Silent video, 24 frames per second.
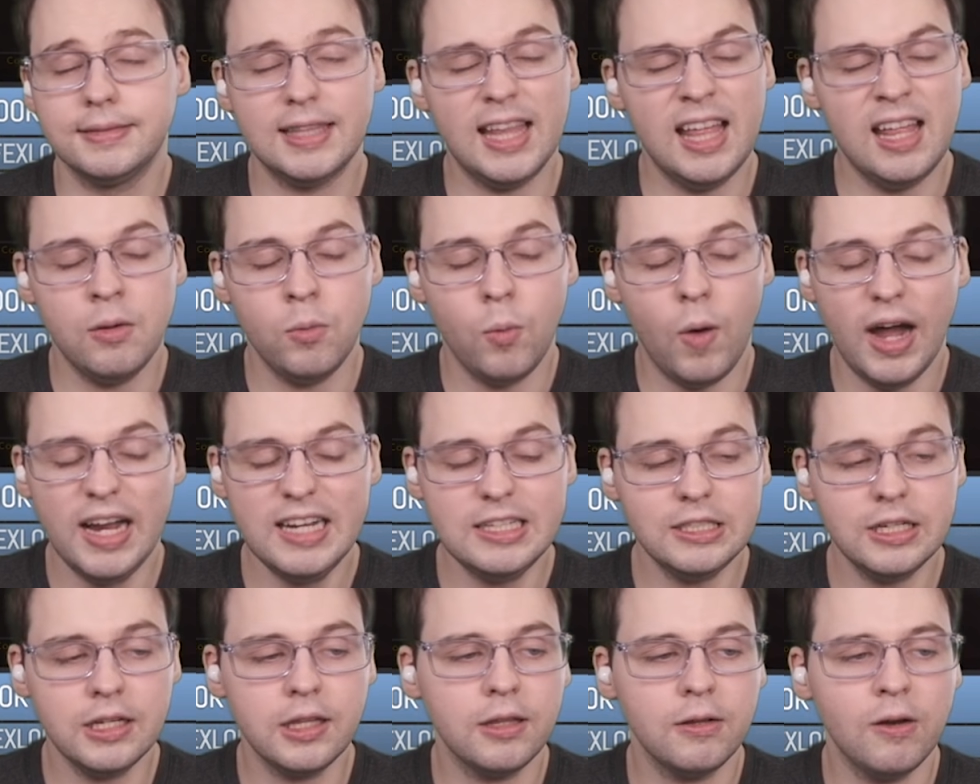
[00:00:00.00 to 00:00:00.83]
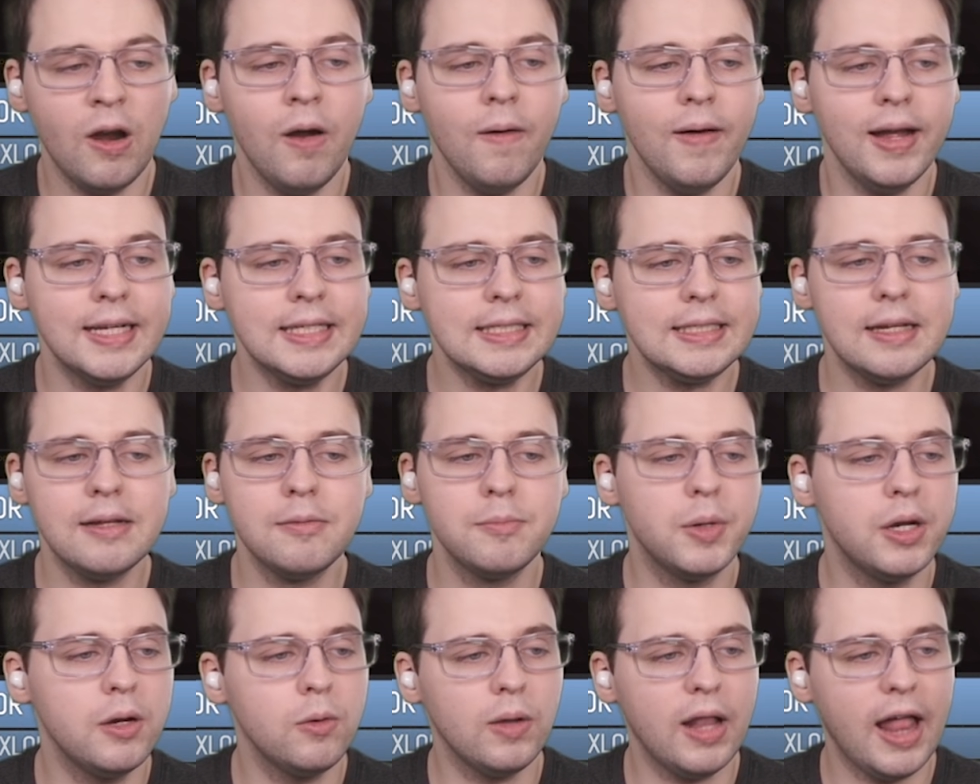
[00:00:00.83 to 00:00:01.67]
Then why'd you throw it?
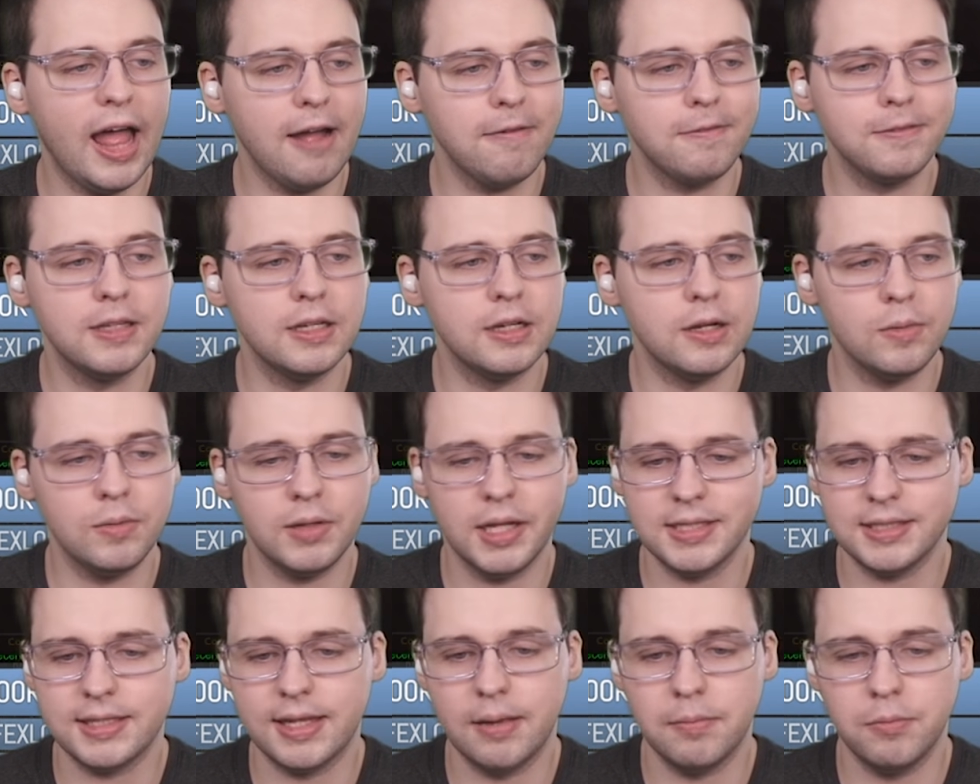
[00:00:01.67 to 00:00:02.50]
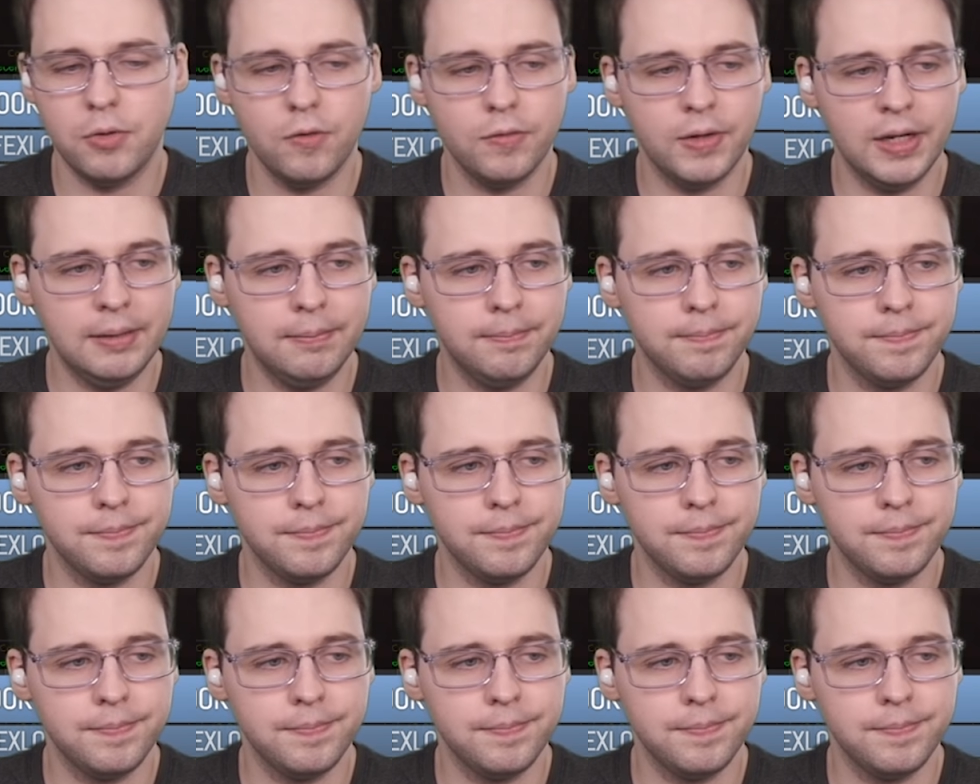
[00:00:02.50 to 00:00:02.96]
But it will have to do. Let's get moving.